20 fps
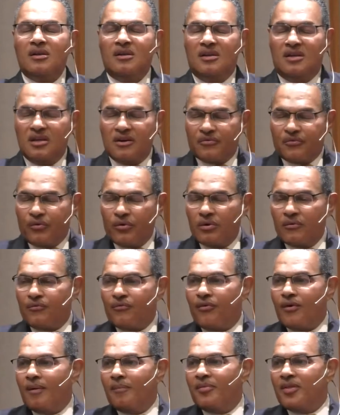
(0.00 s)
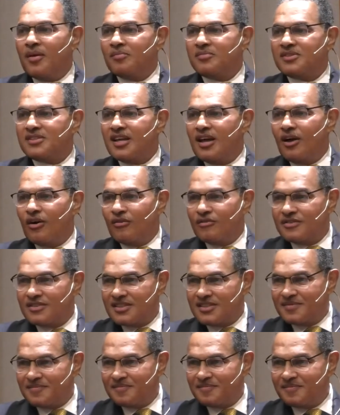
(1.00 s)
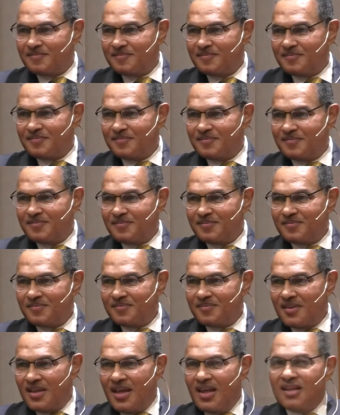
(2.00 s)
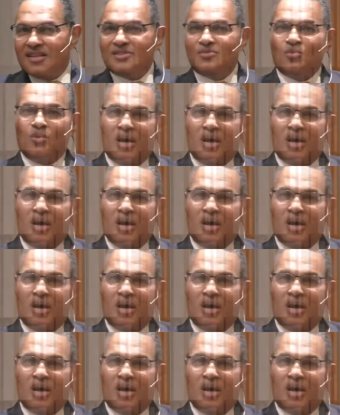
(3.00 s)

different from themselves. It's one